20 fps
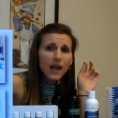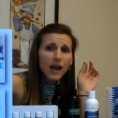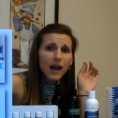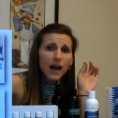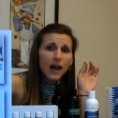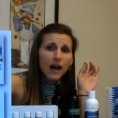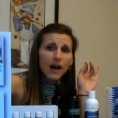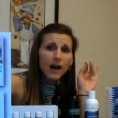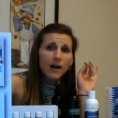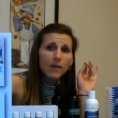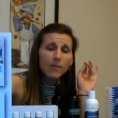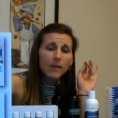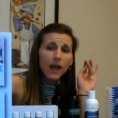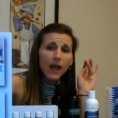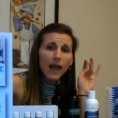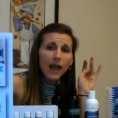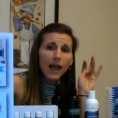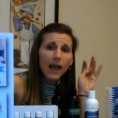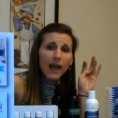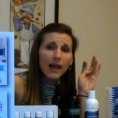
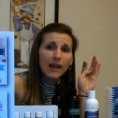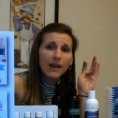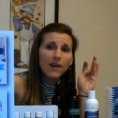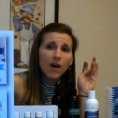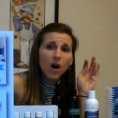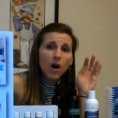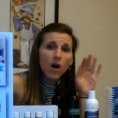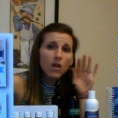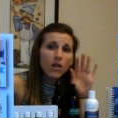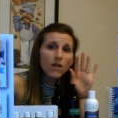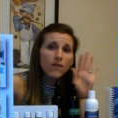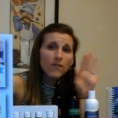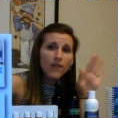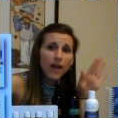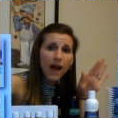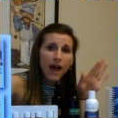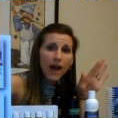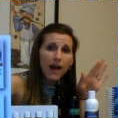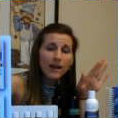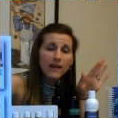and all of
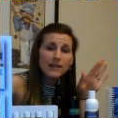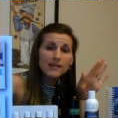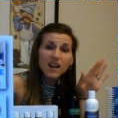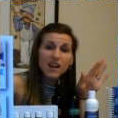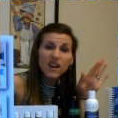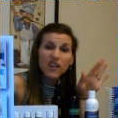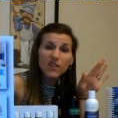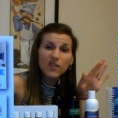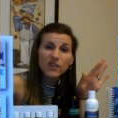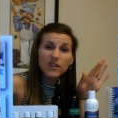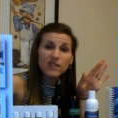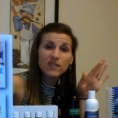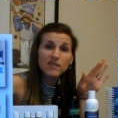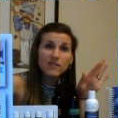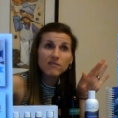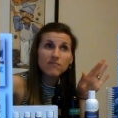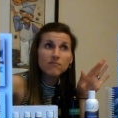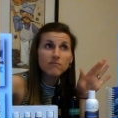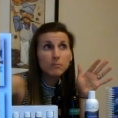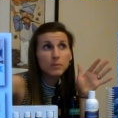that is
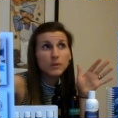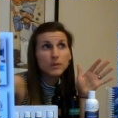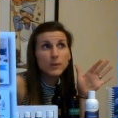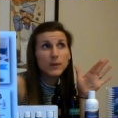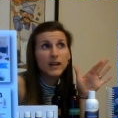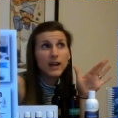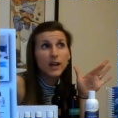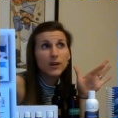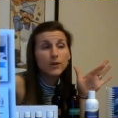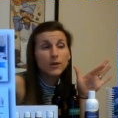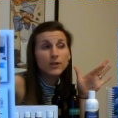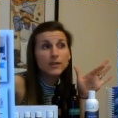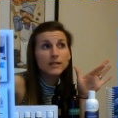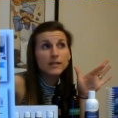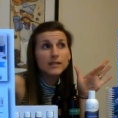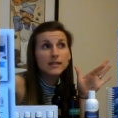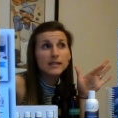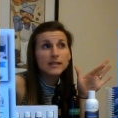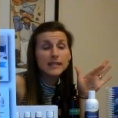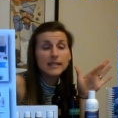between
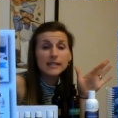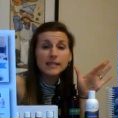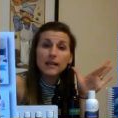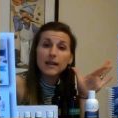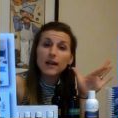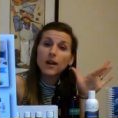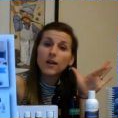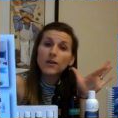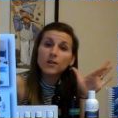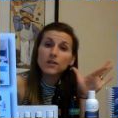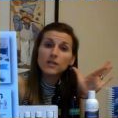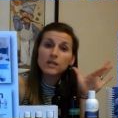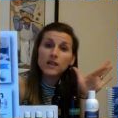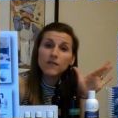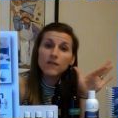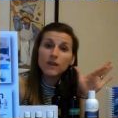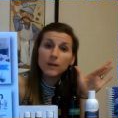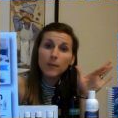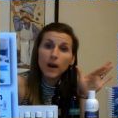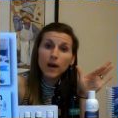160 and
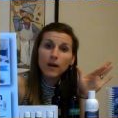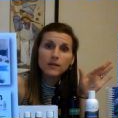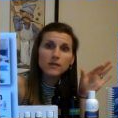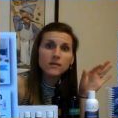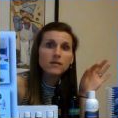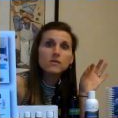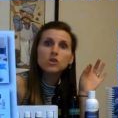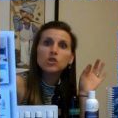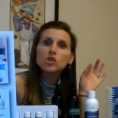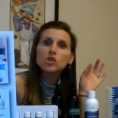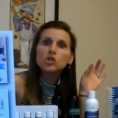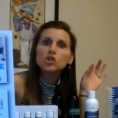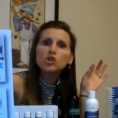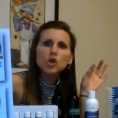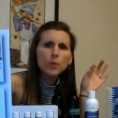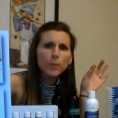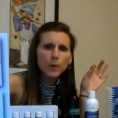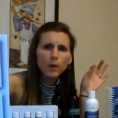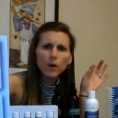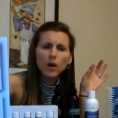170 bucks.
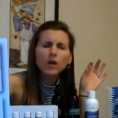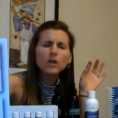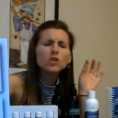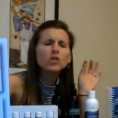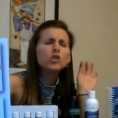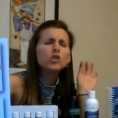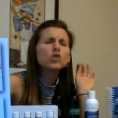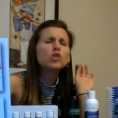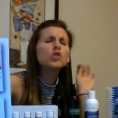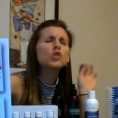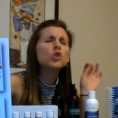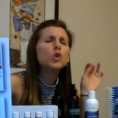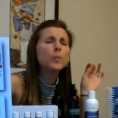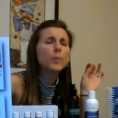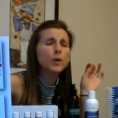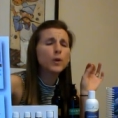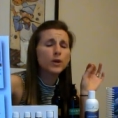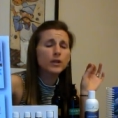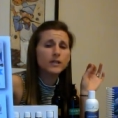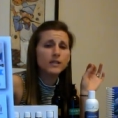Super,
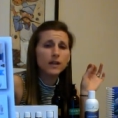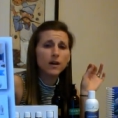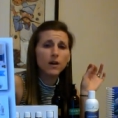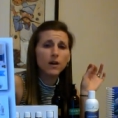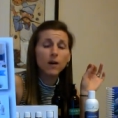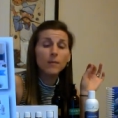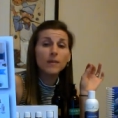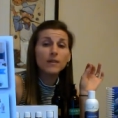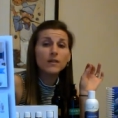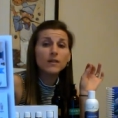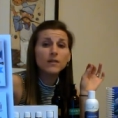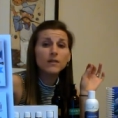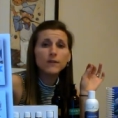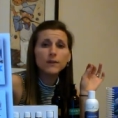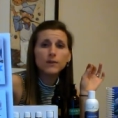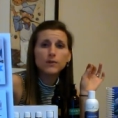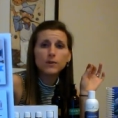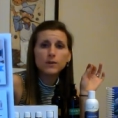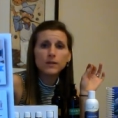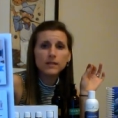super good deal. I mean, the
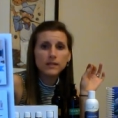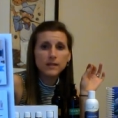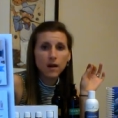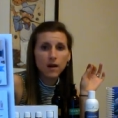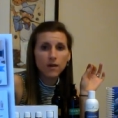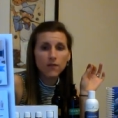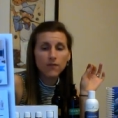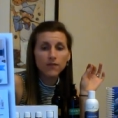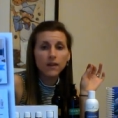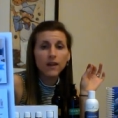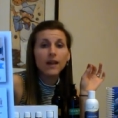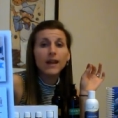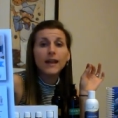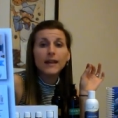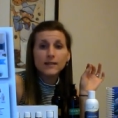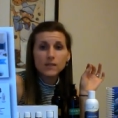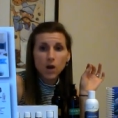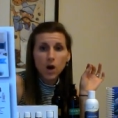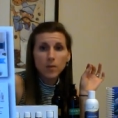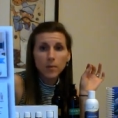diffuser itself
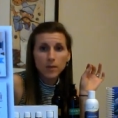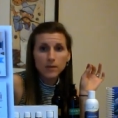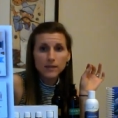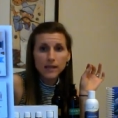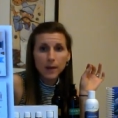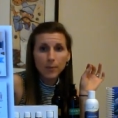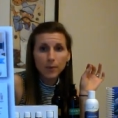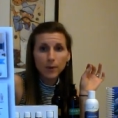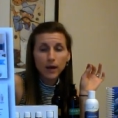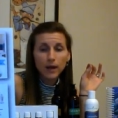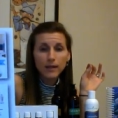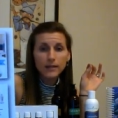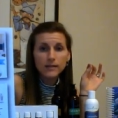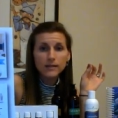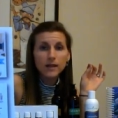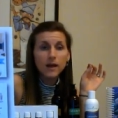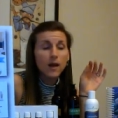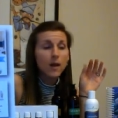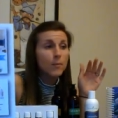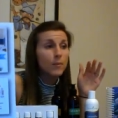is almost that
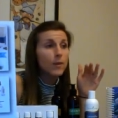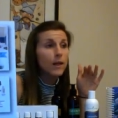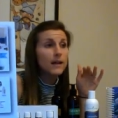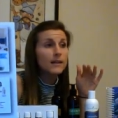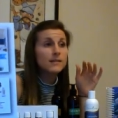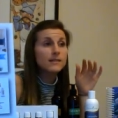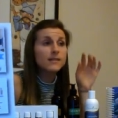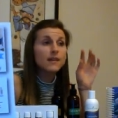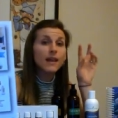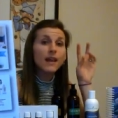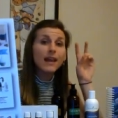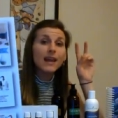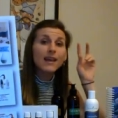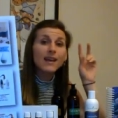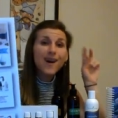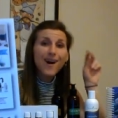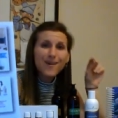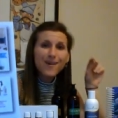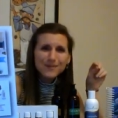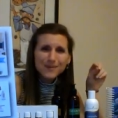price. Plus, it
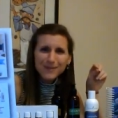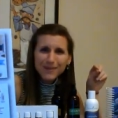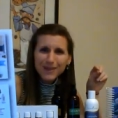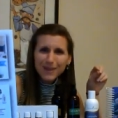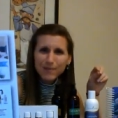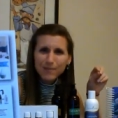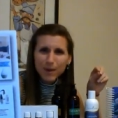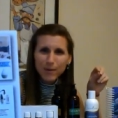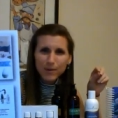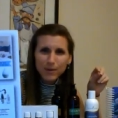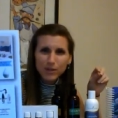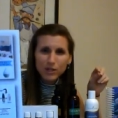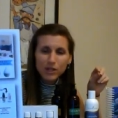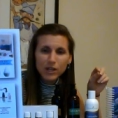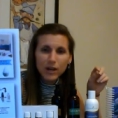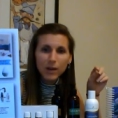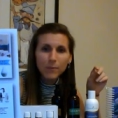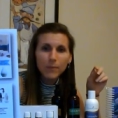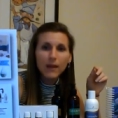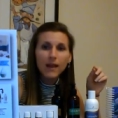comes with the
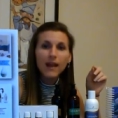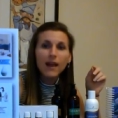membership,